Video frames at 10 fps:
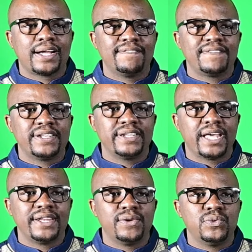can't find an
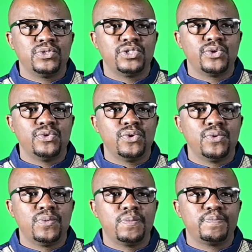analogy, you
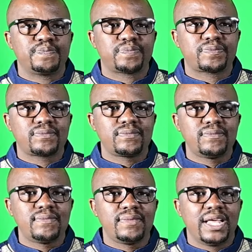know?
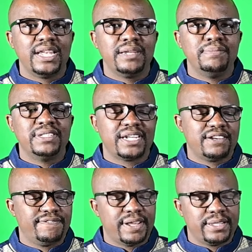Let me try
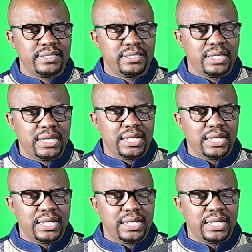to find this.